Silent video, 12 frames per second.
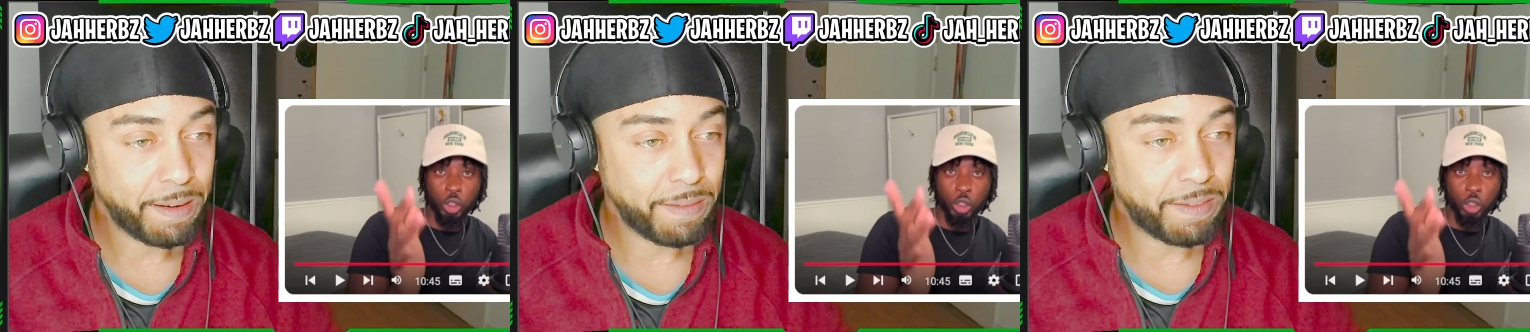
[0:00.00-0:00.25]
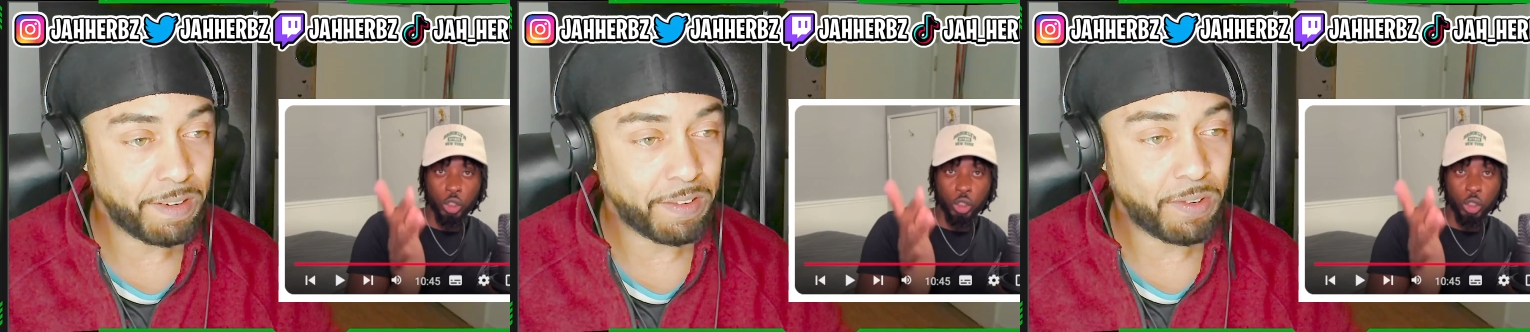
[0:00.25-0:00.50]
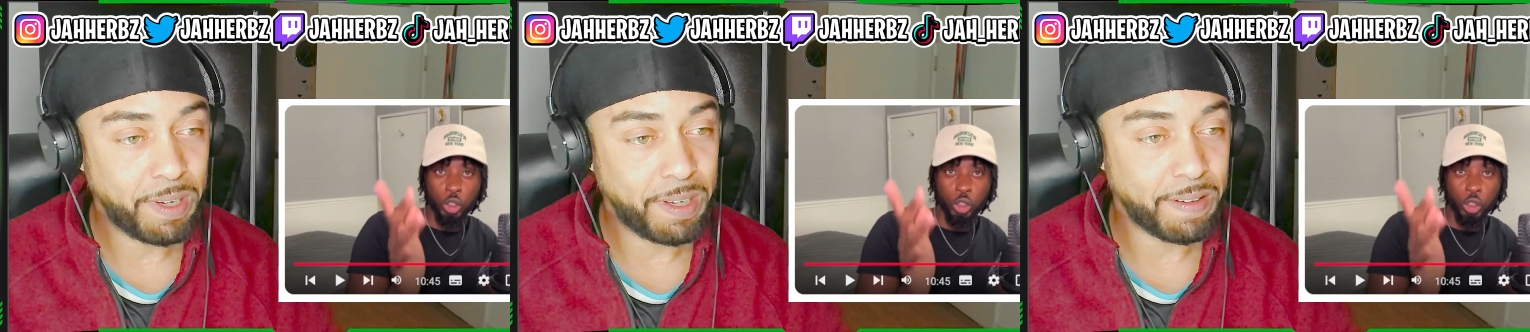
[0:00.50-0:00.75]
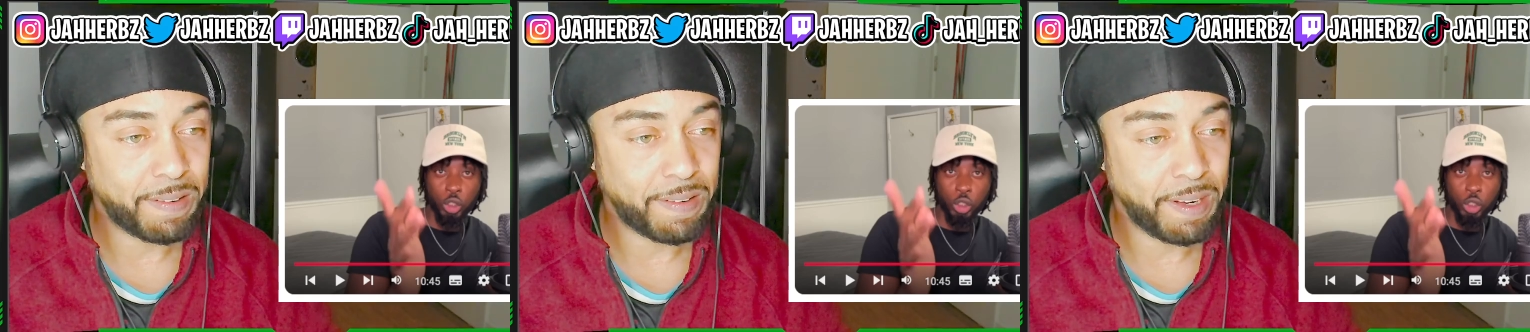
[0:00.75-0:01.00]
Speaker 1: just so he could
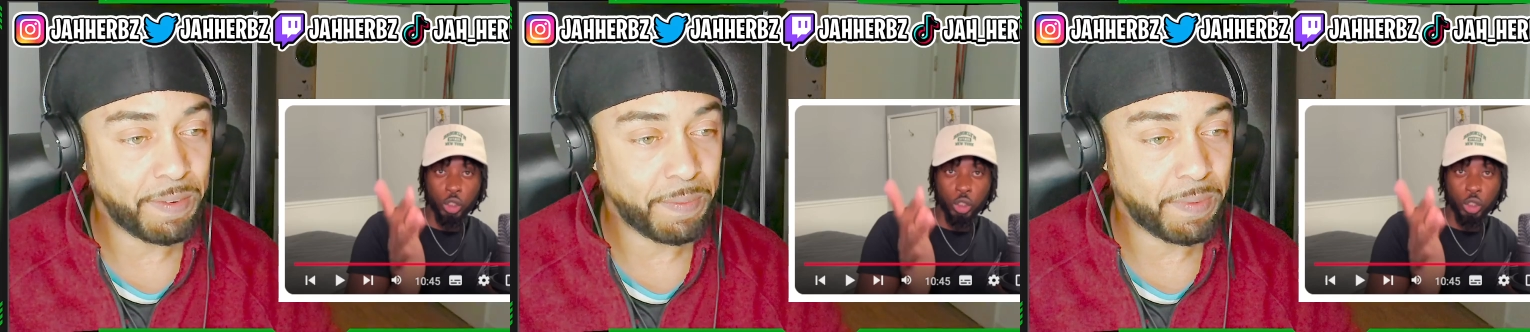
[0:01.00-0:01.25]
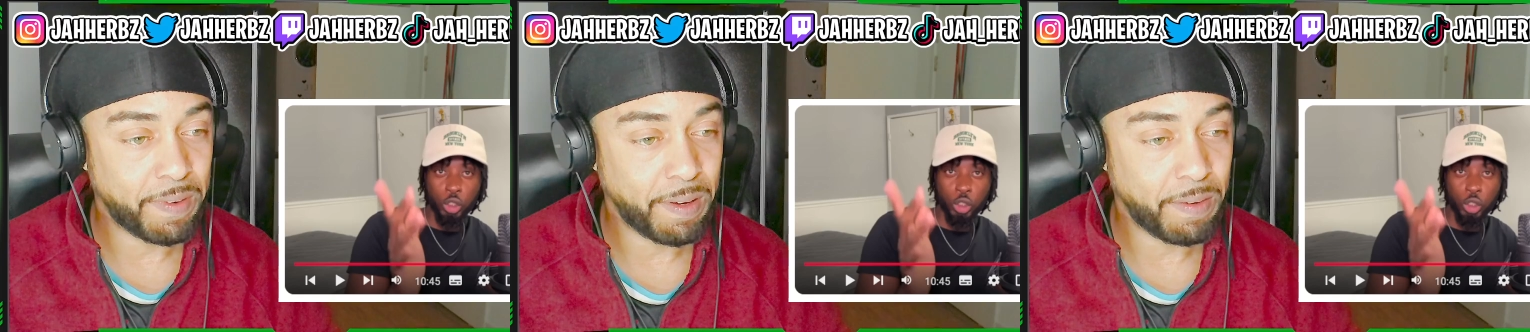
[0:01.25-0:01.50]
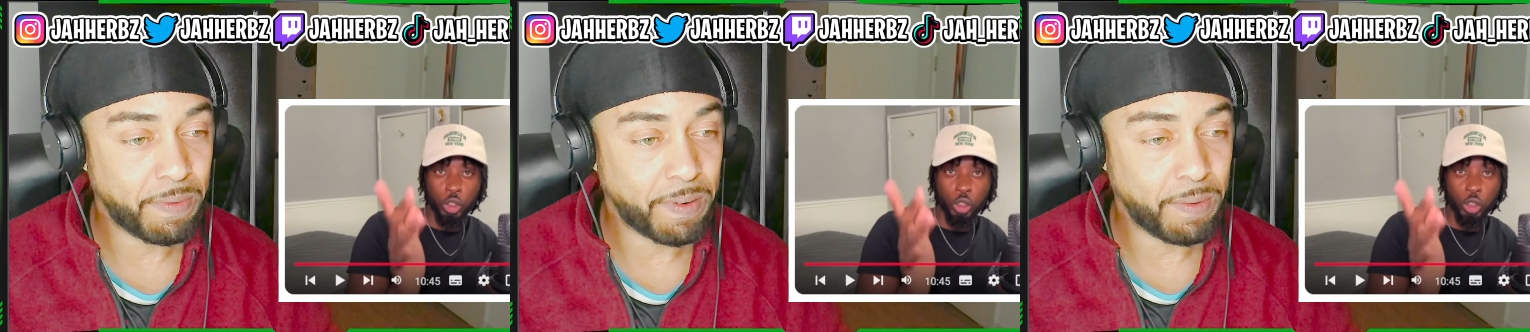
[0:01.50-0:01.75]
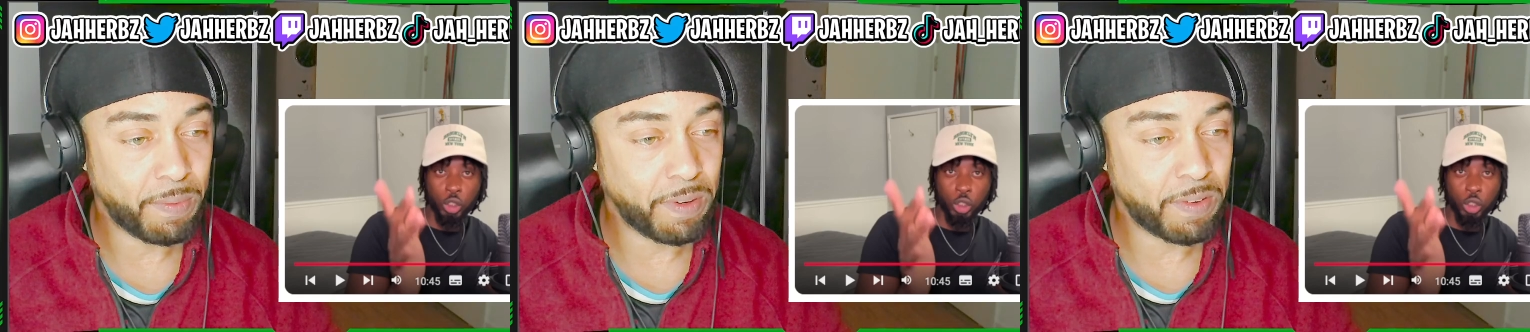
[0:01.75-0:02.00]
save himself.
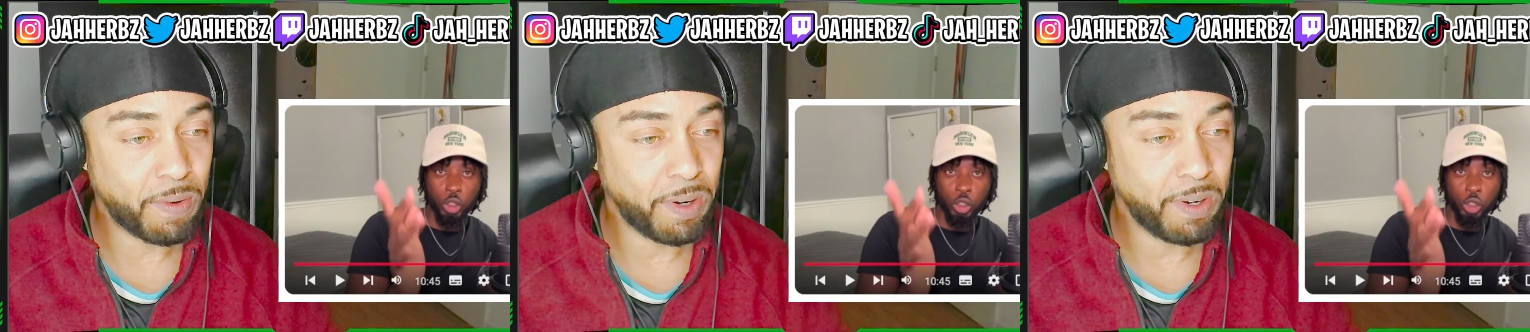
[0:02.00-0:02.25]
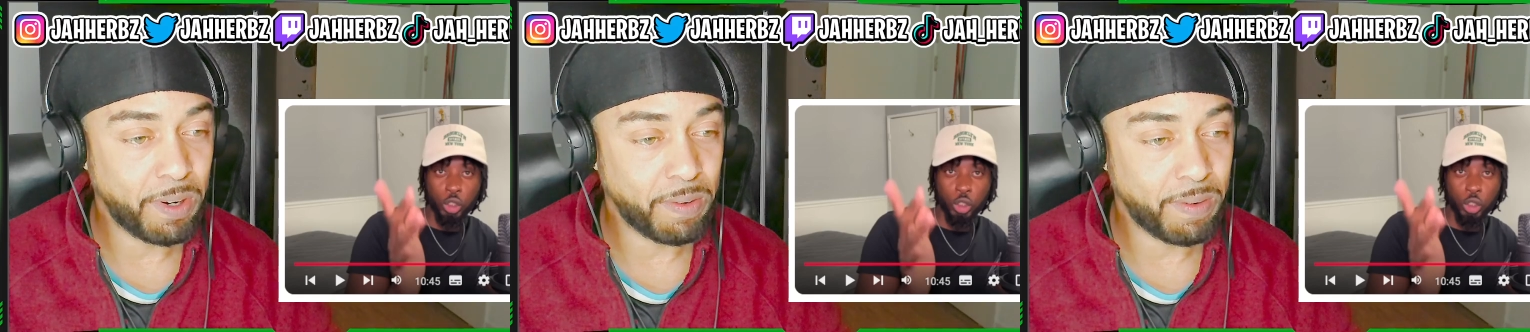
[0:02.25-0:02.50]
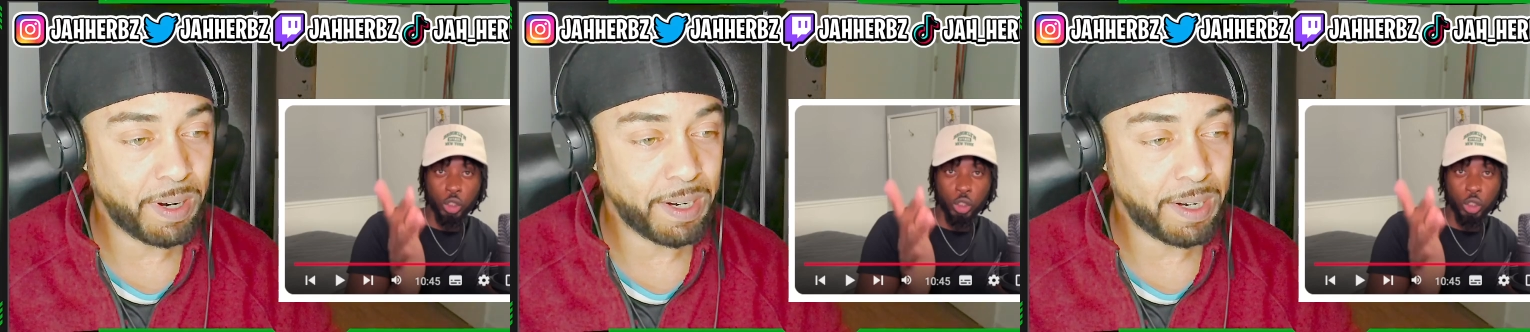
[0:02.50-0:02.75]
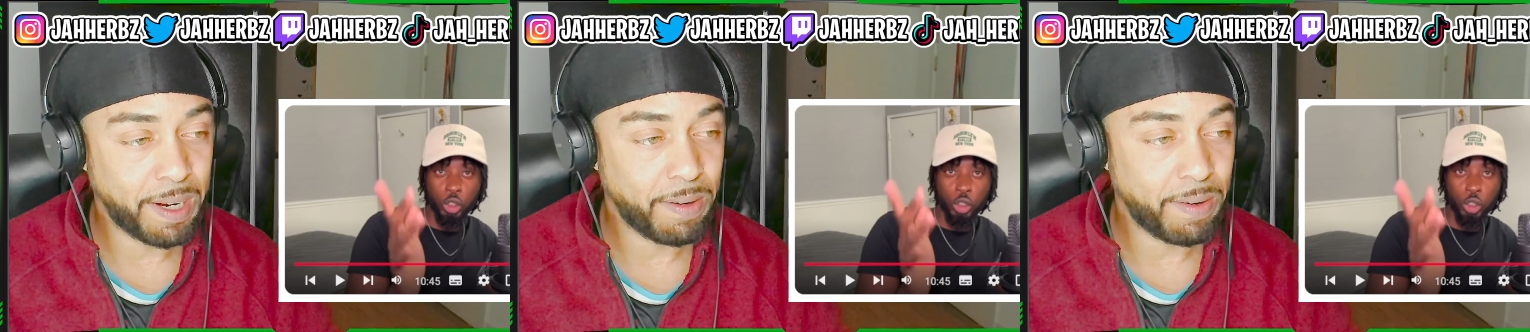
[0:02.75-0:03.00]
Because what's going on right
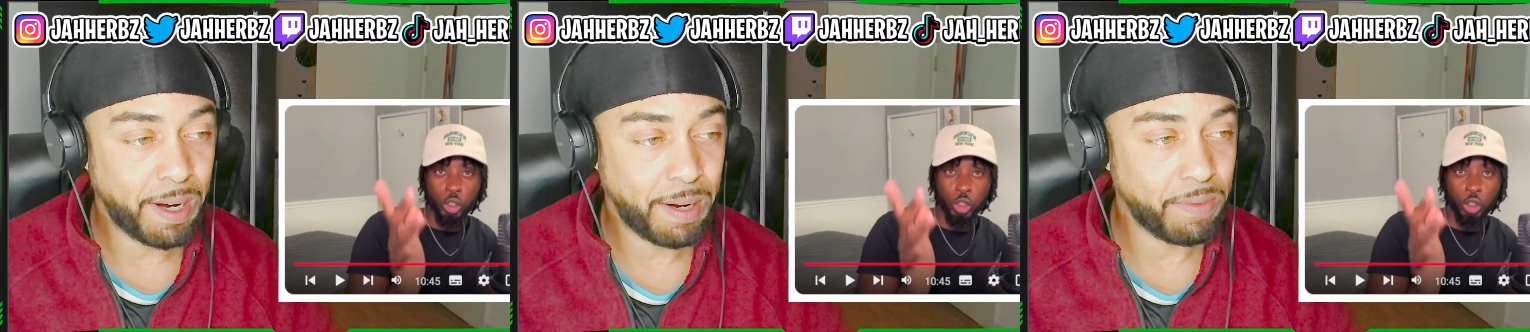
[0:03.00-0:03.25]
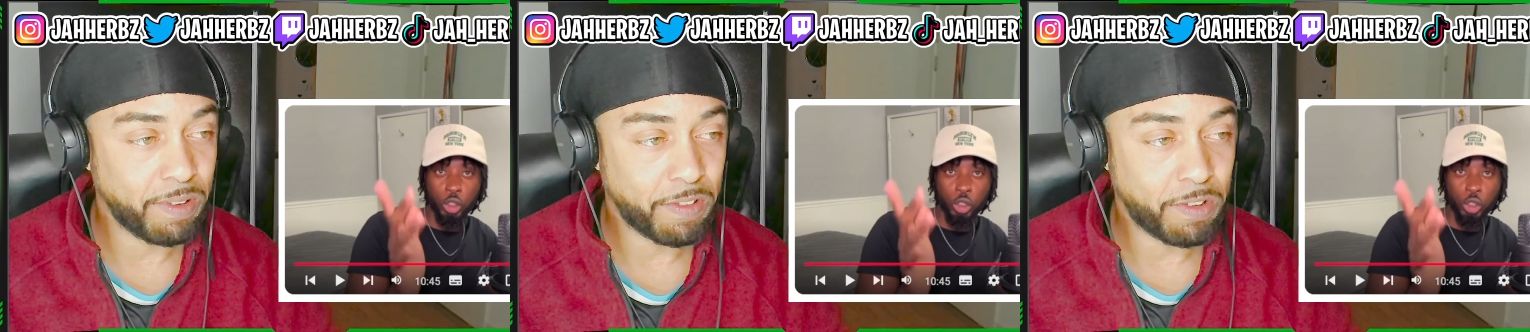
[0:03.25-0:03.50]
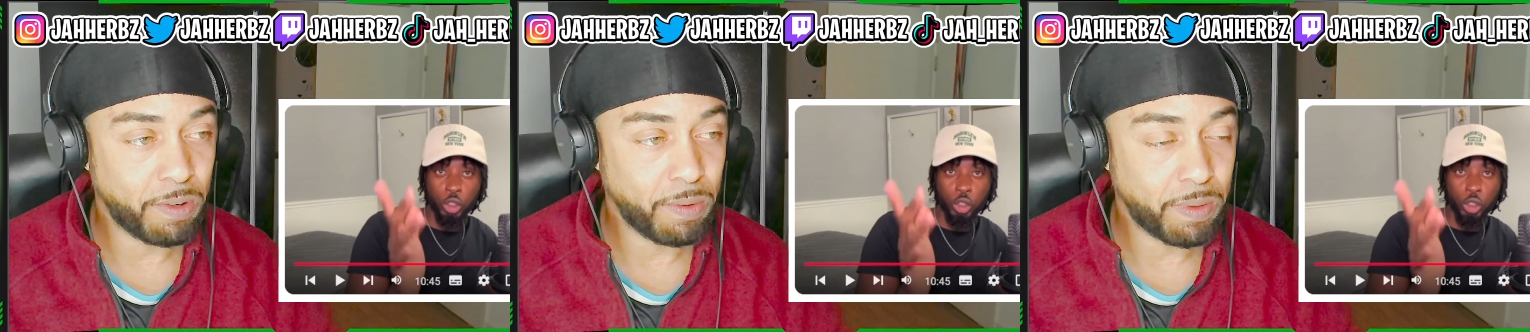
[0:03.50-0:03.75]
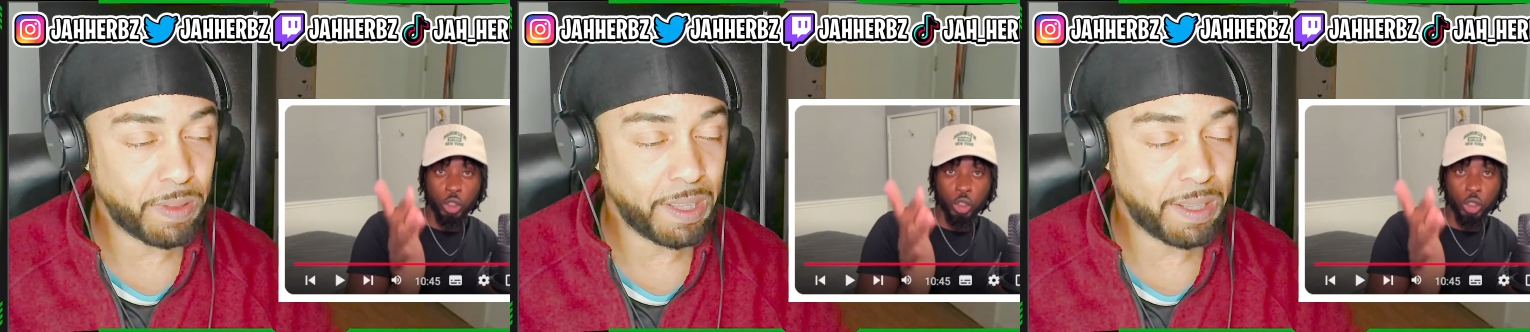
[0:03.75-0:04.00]
now, I just don't
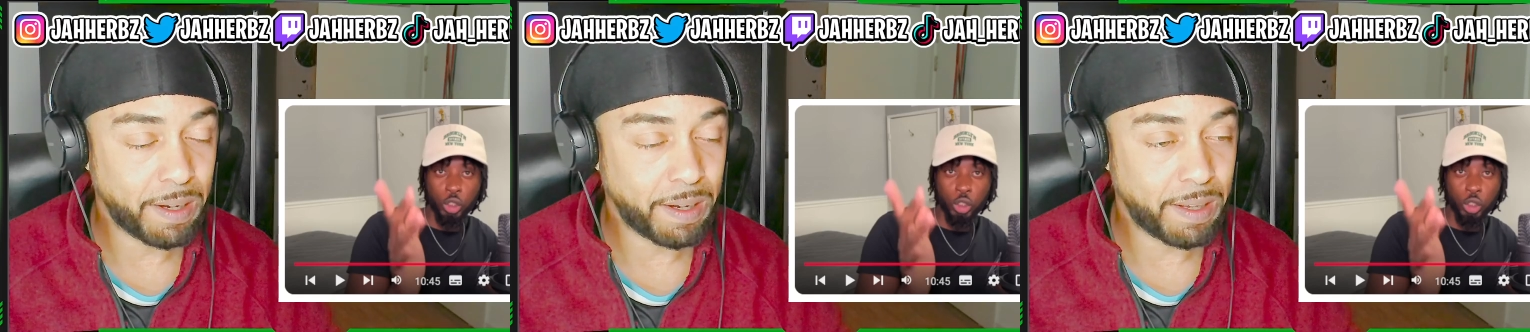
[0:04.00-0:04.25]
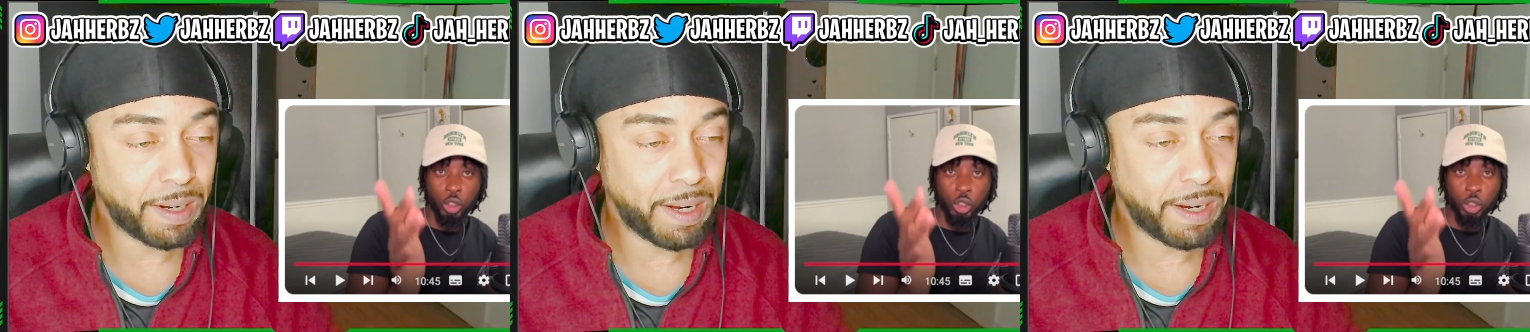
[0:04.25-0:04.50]
think that